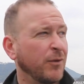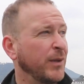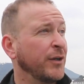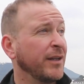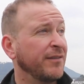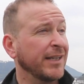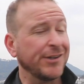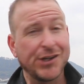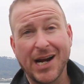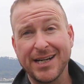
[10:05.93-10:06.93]
When you're living
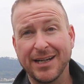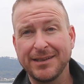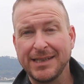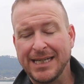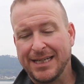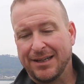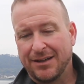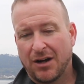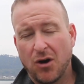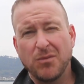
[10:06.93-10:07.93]
in China,
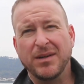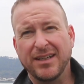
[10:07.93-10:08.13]
home